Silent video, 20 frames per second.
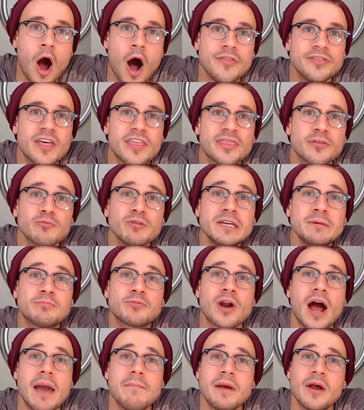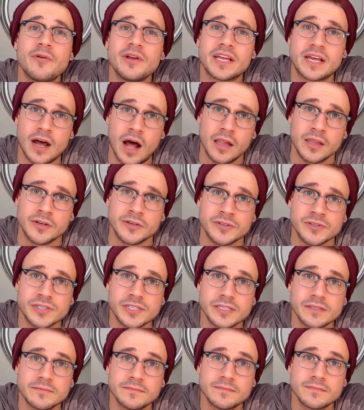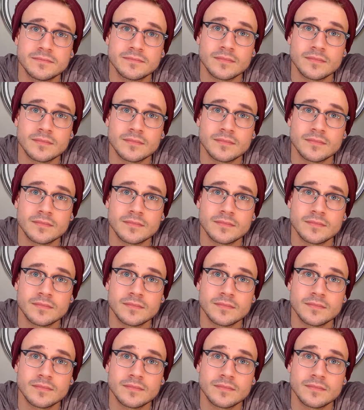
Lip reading: on the three primary colors,